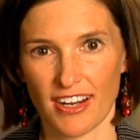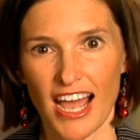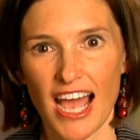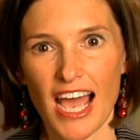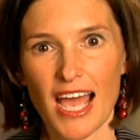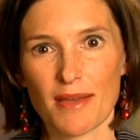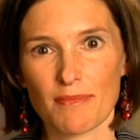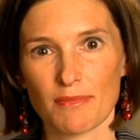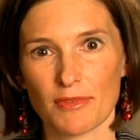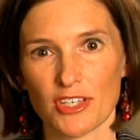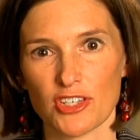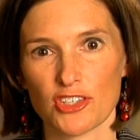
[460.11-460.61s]

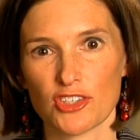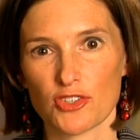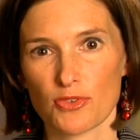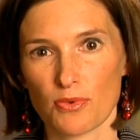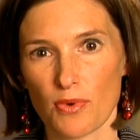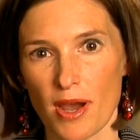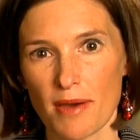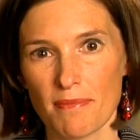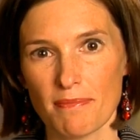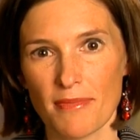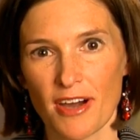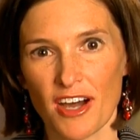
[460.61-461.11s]
I'm Liz
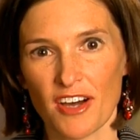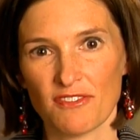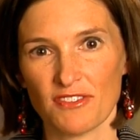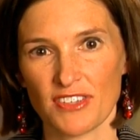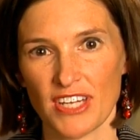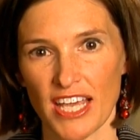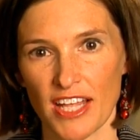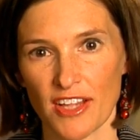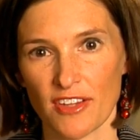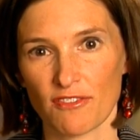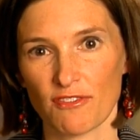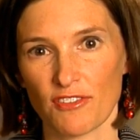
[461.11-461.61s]
Schrum of
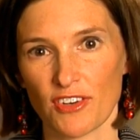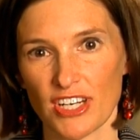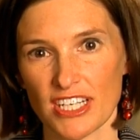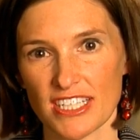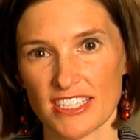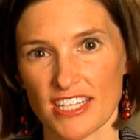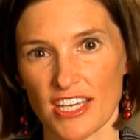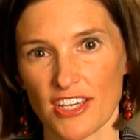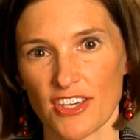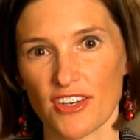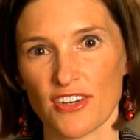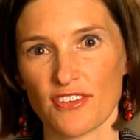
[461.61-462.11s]
Talent Foot
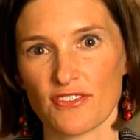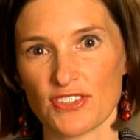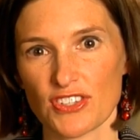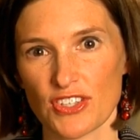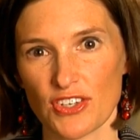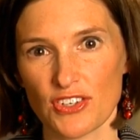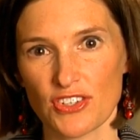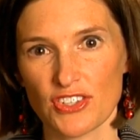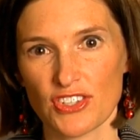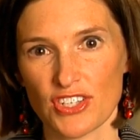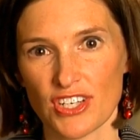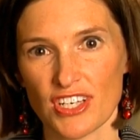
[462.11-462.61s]
Executive
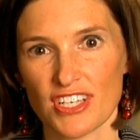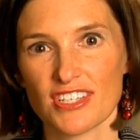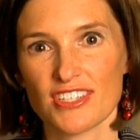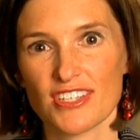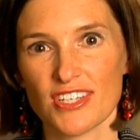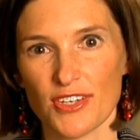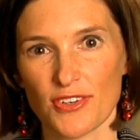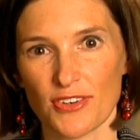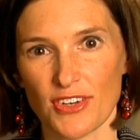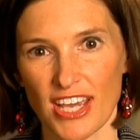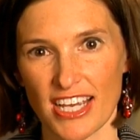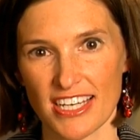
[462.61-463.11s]
Search.
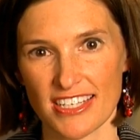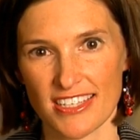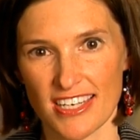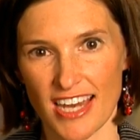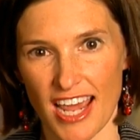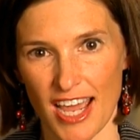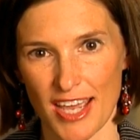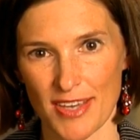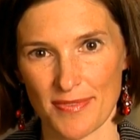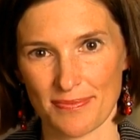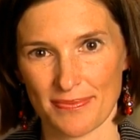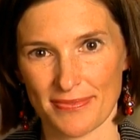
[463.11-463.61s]
See you next
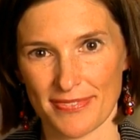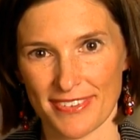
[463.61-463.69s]
time.